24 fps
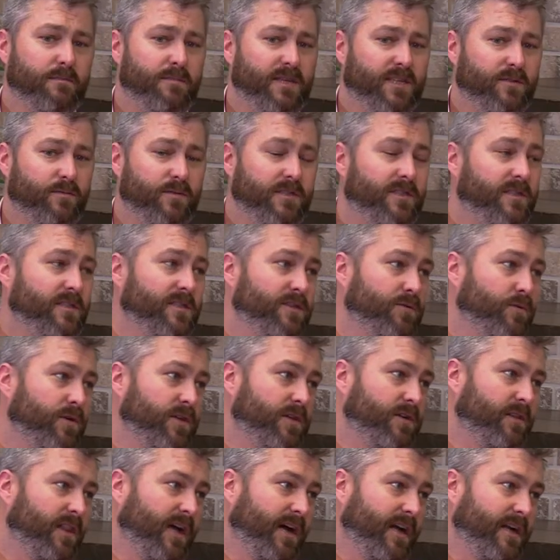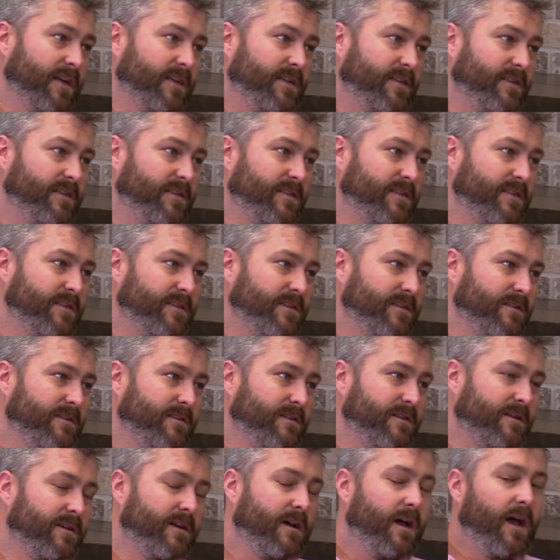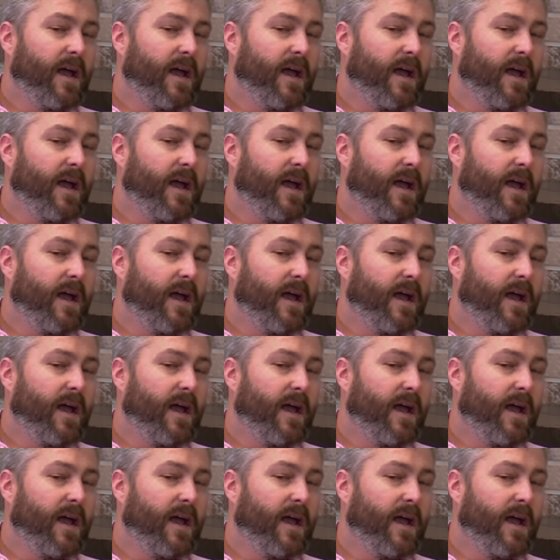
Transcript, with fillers: the best whiskey is the one you like. That's right.